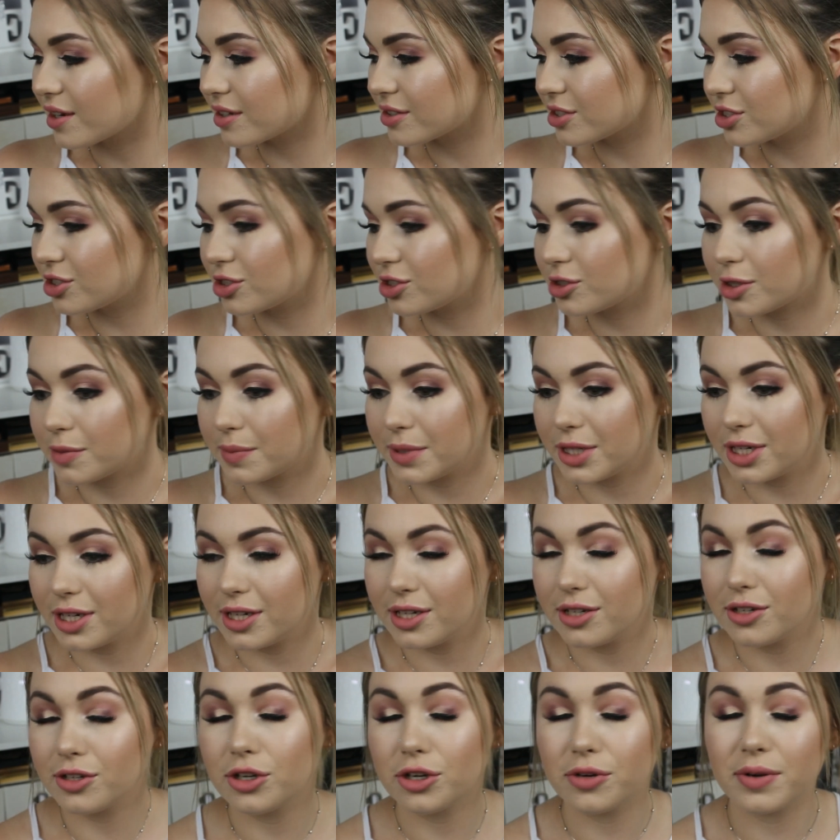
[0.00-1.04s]
So
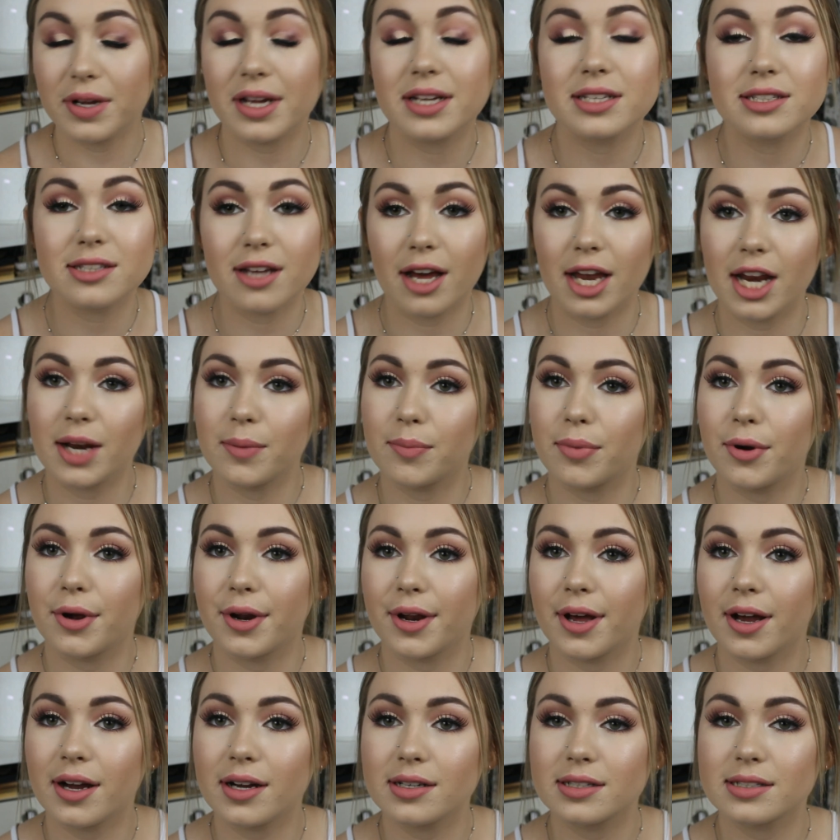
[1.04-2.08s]
many new exciting
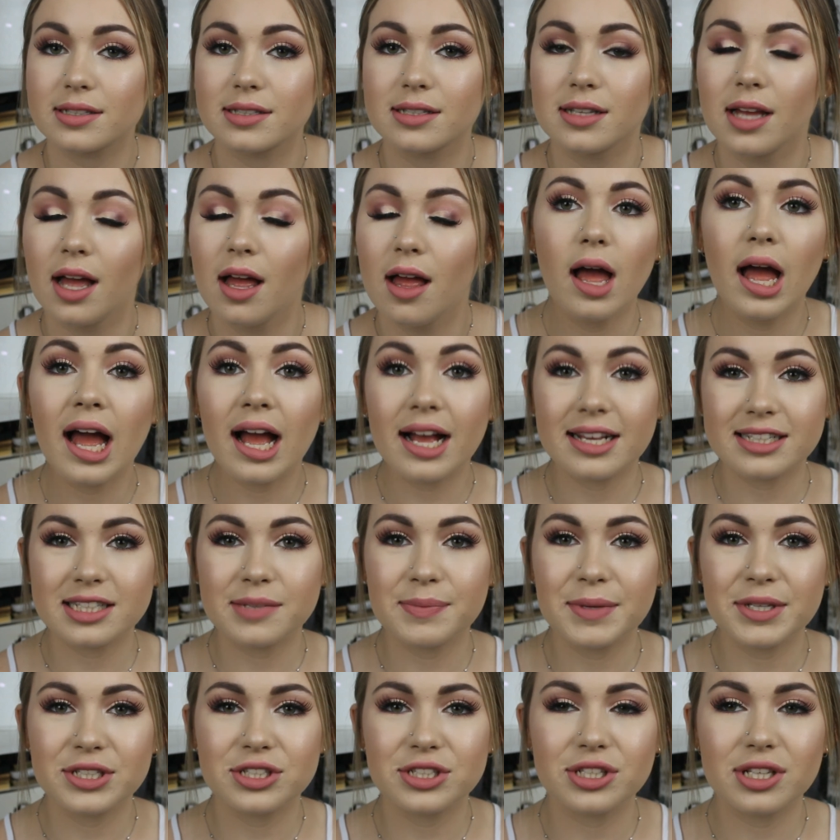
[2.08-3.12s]
products. As I
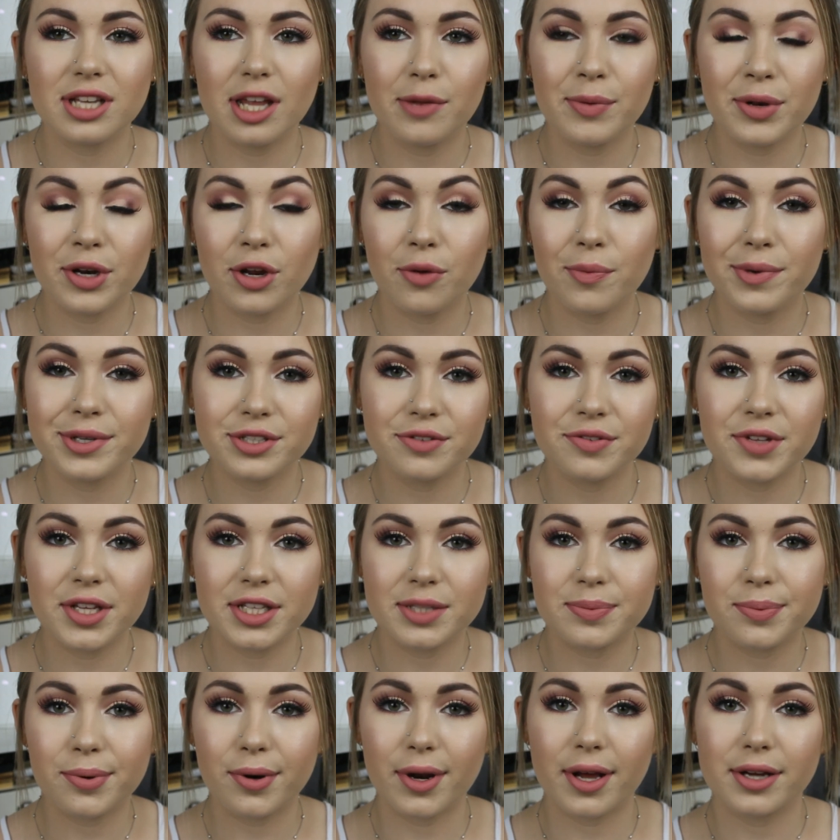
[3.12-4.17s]
mentioned, let me know which of
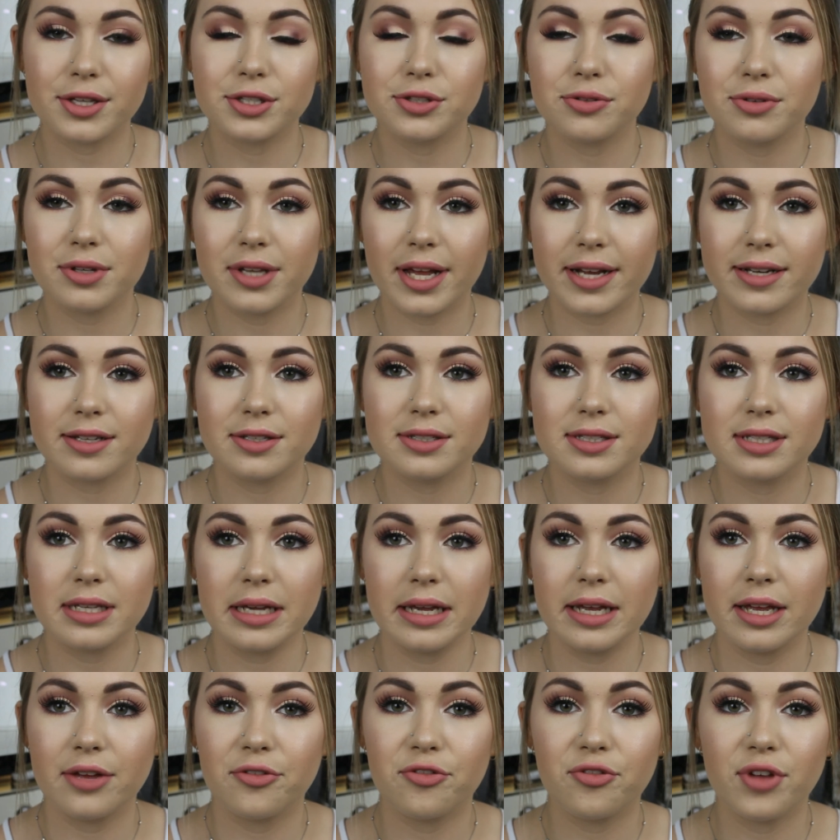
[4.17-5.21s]
these products you would like to
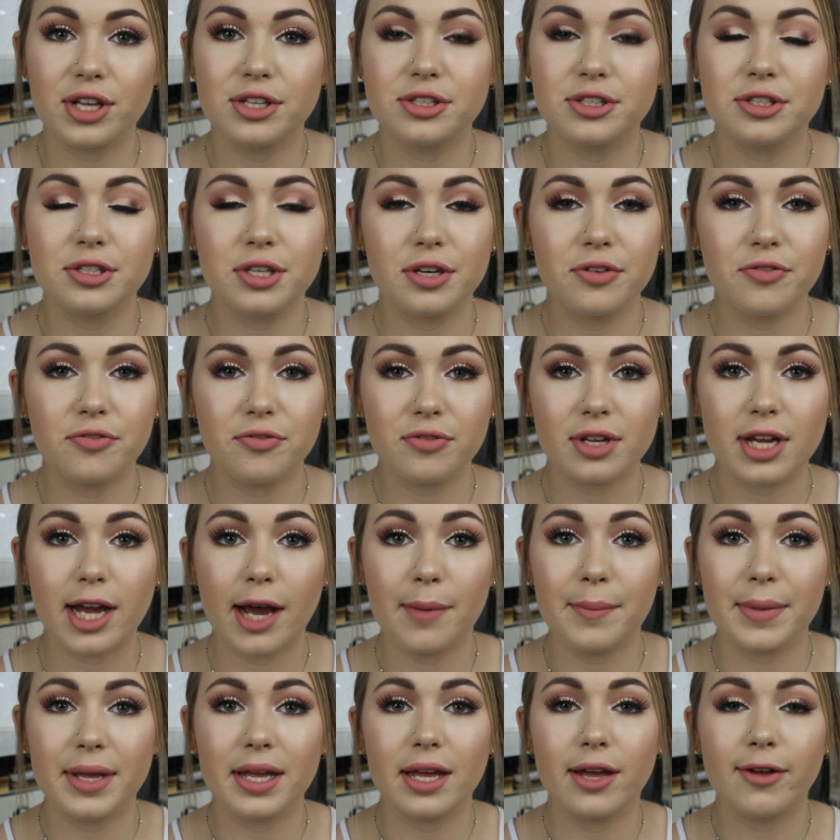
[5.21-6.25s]
see featured in
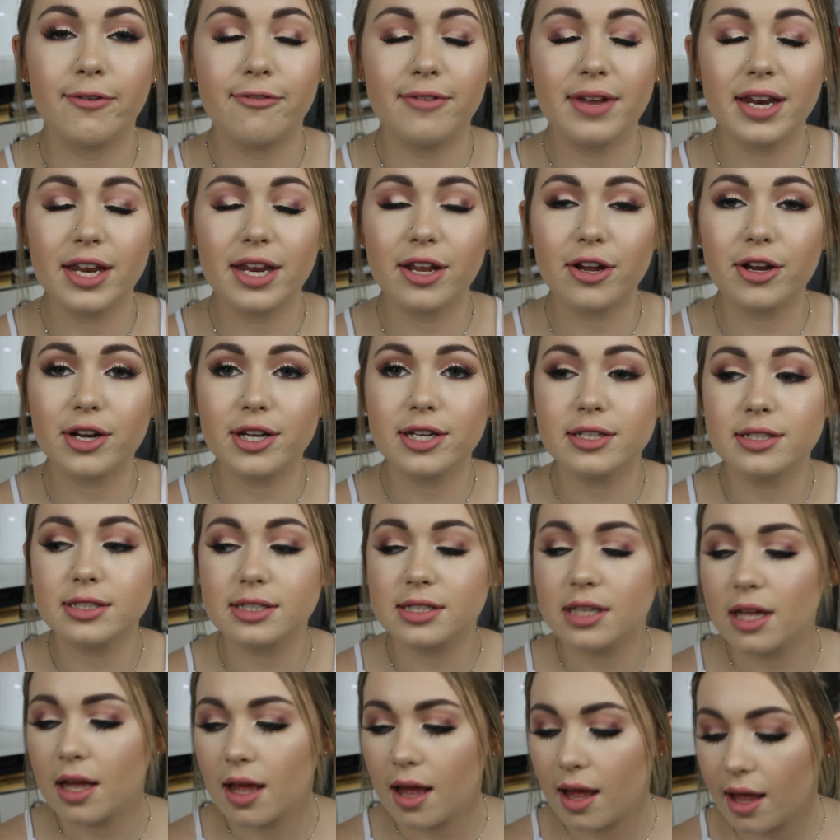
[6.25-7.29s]
coming videos.